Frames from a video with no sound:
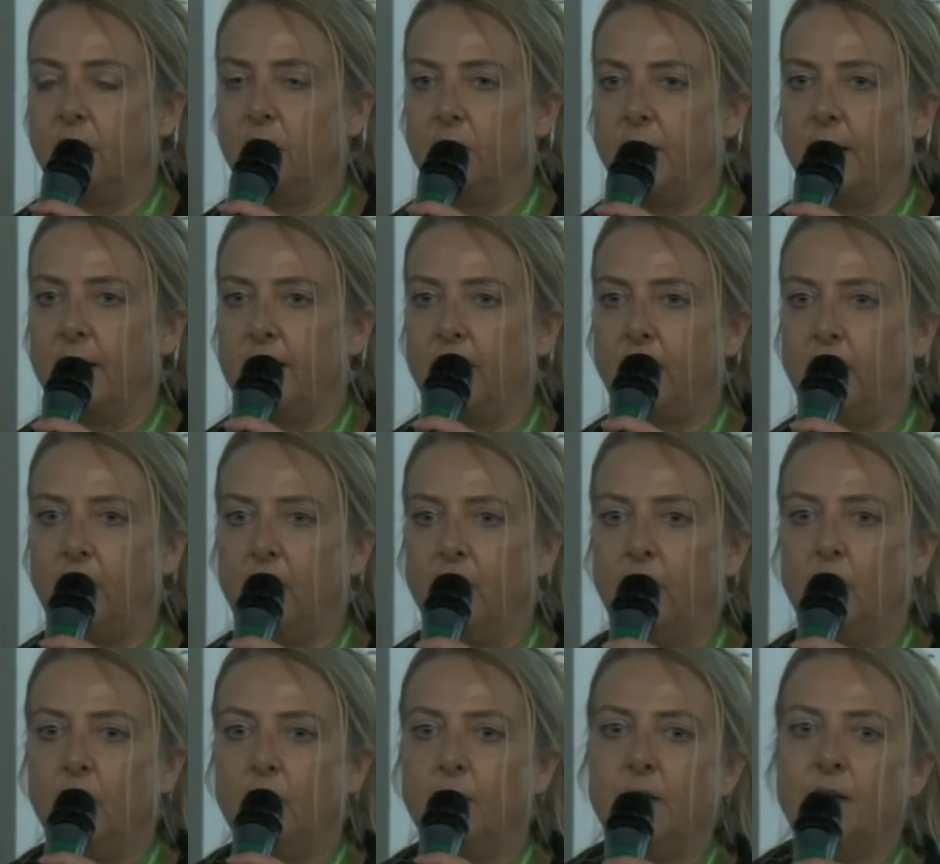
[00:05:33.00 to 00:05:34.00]
already,
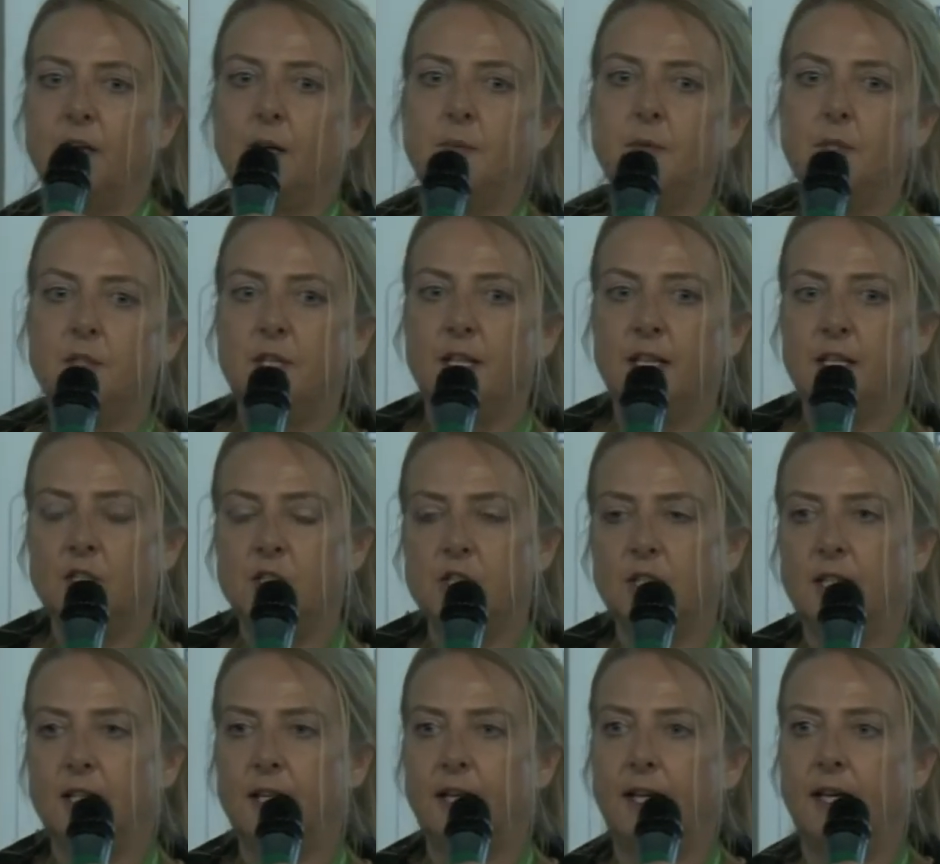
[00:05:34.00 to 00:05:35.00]
but are
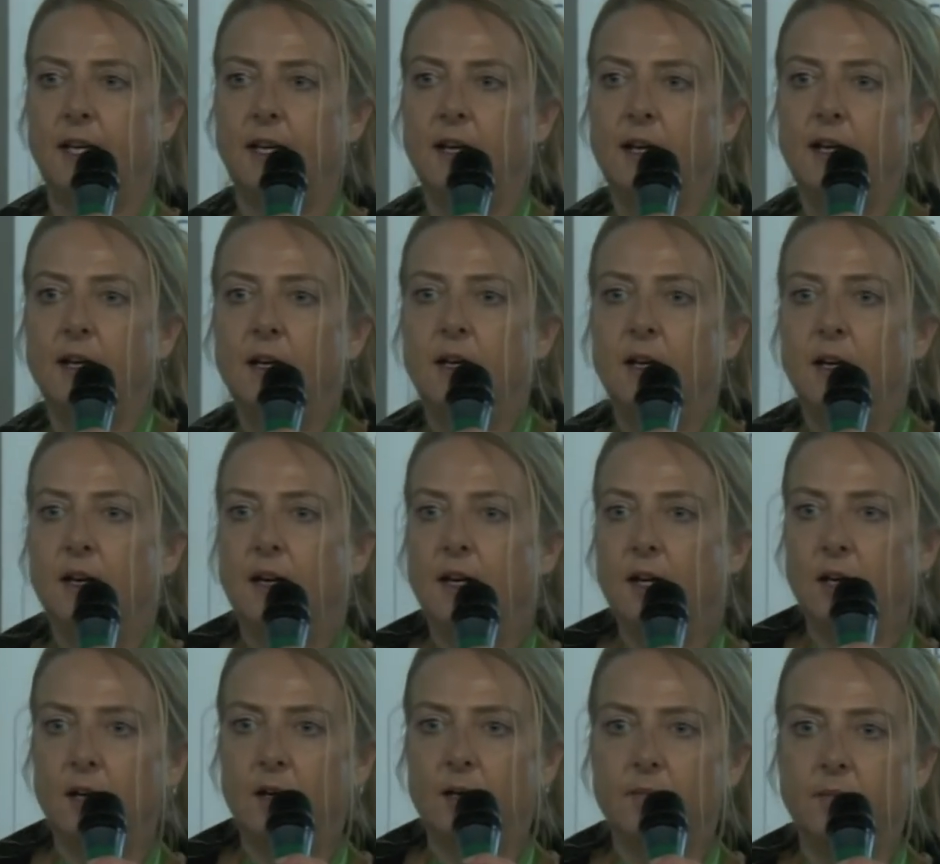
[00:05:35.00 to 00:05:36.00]
potentially
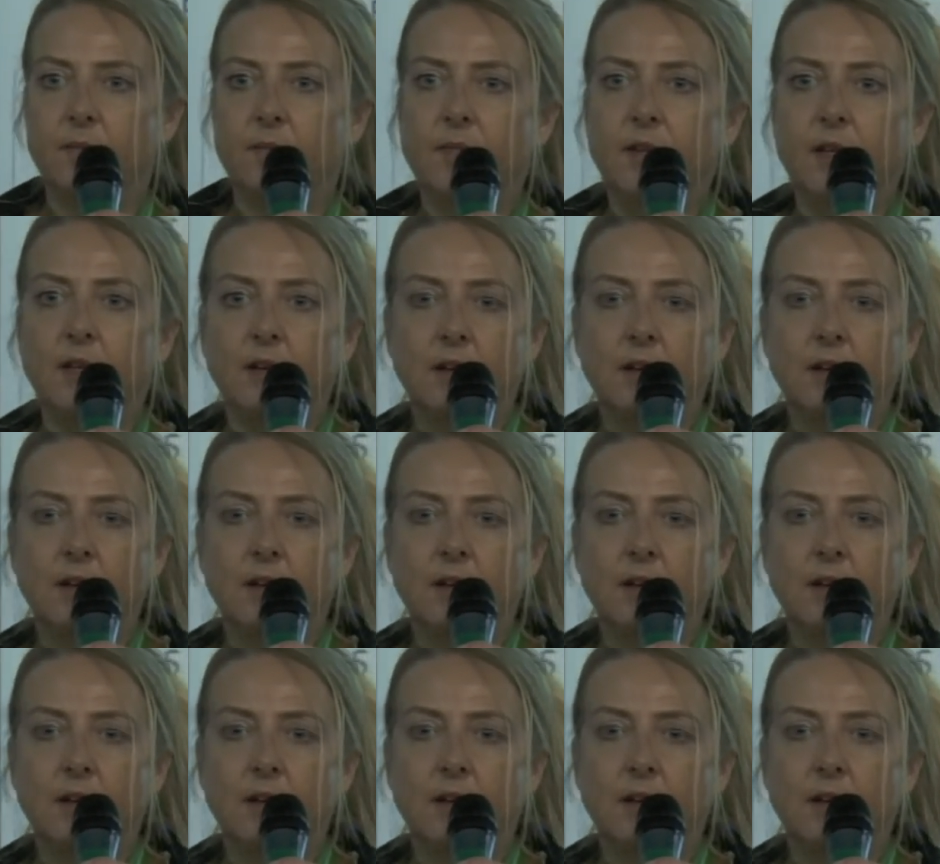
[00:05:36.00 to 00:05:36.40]
um,